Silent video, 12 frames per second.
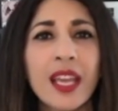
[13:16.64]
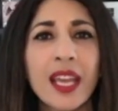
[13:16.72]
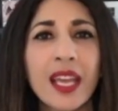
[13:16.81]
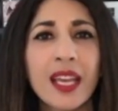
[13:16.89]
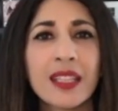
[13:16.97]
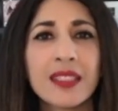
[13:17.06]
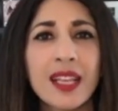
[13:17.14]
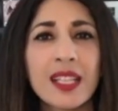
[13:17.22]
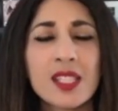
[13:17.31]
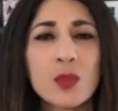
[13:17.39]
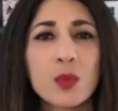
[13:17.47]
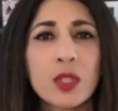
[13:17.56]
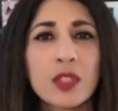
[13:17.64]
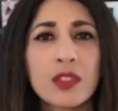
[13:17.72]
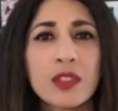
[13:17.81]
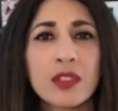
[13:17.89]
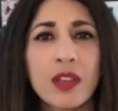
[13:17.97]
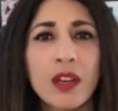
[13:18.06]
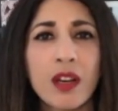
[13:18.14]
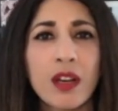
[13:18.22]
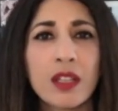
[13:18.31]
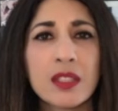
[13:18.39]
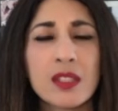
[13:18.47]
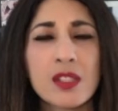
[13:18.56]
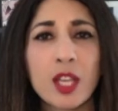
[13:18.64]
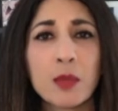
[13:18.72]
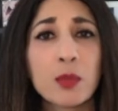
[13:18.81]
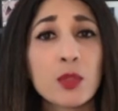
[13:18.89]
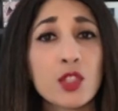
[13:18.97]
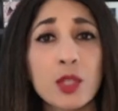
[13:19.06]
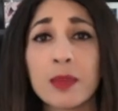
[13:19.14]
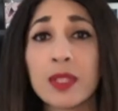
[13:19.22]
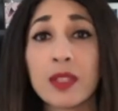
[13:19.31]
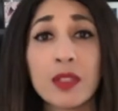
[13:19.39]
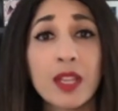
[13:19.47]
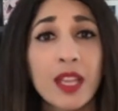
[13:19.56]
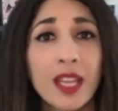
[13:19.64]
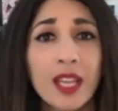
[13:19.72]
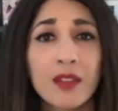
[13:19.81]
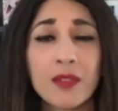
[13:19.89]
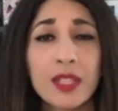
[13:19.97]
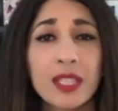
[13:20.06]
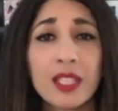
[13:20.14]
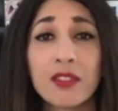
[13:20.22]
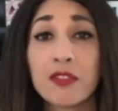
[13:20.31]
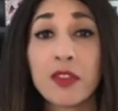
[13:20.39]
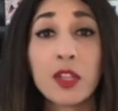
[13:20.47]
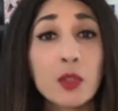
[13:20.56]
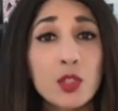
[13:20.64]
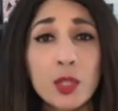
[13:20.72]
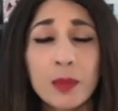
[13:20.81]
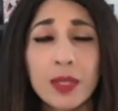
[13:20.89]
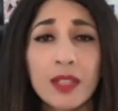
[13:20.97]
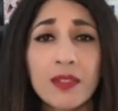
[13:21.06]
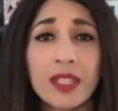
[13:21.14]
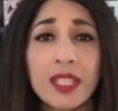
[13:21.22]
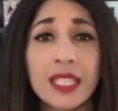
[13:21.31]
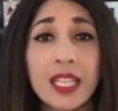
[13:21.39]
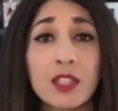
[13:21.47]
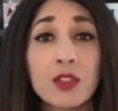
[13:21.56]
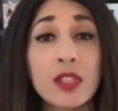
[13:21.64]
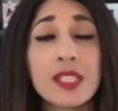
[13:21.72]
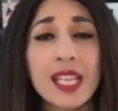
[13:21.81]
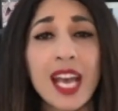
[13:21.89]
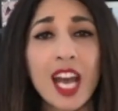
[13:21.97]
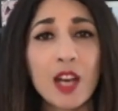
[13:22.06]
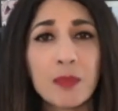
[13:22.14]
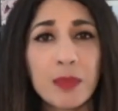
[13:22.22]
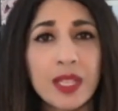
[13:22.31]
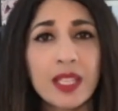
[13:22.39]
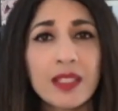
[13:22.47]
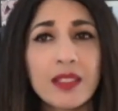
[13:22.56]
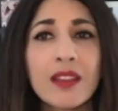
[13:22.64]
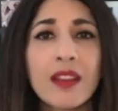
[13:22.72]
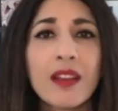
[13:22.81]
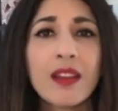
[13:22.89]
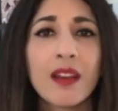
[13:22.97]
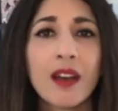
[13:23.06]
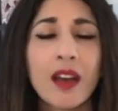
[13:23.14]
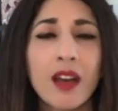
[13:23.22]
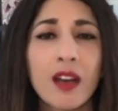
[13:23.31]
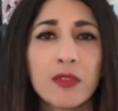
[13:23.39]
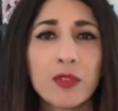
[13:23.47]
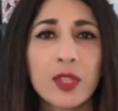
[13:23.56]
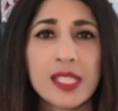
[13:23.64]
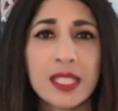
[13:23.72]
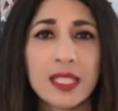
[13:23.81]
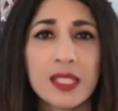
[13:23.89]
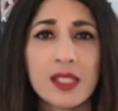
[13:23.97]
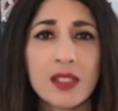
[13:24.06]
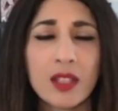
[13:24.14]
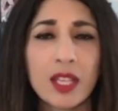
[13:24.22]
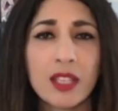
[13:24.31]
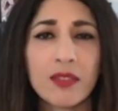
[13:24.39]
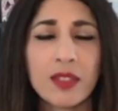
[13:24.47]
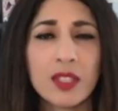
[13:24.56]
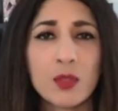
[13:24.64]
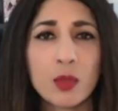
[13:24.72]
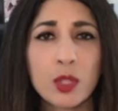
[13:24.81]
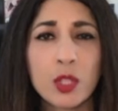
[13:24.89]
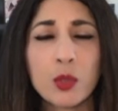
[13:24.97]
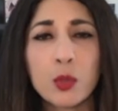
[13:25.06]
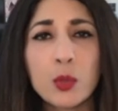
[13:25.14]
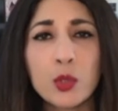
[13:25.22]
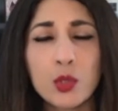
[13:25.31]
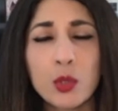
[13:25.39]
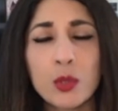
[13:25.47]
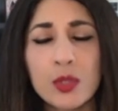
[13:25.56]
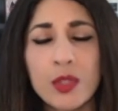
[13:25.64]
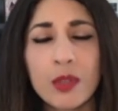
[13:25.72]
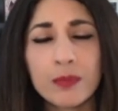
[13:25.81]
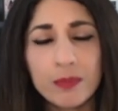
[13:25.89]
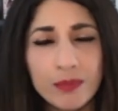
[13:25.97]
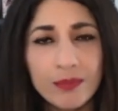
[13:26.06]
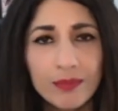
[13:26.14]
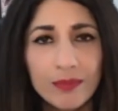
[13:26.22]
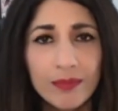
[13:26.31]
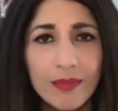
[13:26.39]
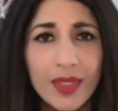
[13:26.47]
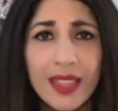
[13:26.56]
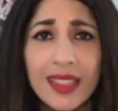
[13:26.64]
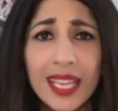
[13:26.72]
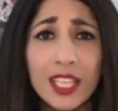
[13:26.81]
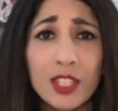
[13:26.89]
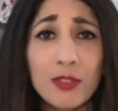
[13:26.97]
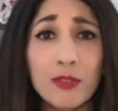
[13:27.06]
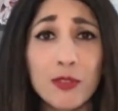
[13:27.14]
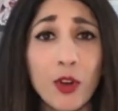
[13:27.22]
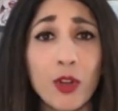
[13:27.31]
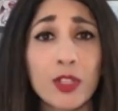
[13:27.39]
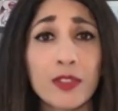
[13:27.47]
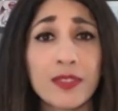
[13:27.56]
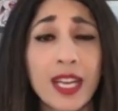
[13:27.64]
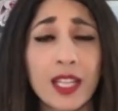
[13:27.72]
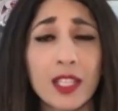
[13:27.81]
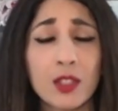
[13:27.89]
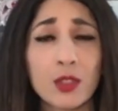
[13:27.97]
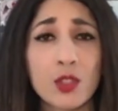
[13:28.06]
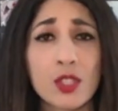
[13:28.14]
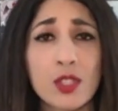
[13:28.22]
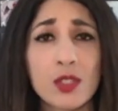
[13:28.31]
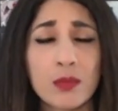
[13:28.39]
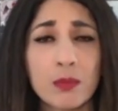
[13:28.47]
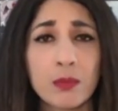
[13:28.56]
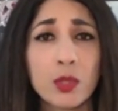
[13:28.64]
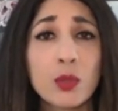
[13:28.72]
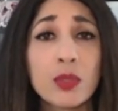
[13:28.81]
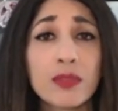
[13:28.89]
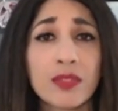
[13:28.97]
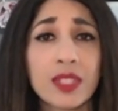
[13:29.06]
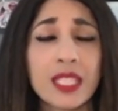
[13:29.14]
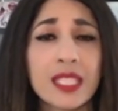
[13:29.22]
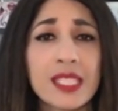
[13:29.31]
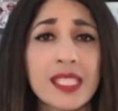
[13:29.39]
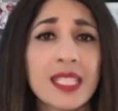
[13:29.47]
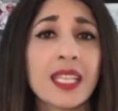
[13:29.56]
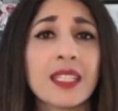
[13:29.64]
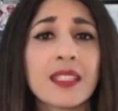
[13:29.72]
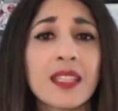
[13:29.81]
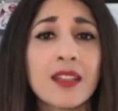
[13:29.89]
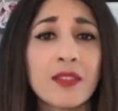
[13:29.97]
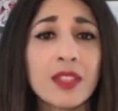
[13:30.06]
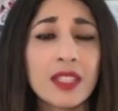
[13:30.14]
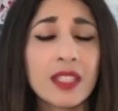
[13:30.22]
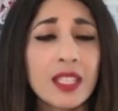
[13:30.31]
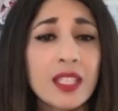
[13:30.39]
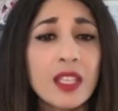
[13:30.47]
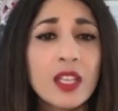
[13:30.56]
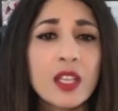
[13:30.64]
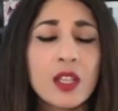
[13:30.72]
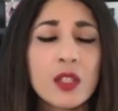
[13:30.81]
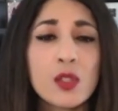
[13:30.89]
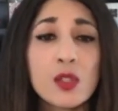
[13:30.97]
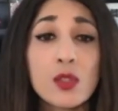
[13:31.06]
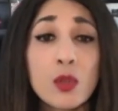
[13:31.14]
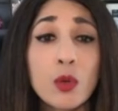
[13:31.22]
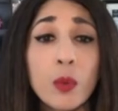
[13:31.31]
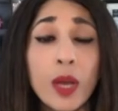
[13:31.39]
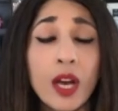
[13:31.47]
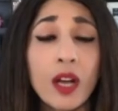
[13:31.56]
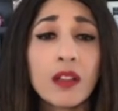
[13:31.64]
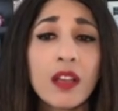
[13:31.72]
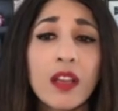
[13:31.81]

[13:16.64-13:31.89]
And that's what discipleship and everything, fellowship and everything that does happen for us in this life, and is really crucial. So thank you for all of that. You just beautifully stated everything so well.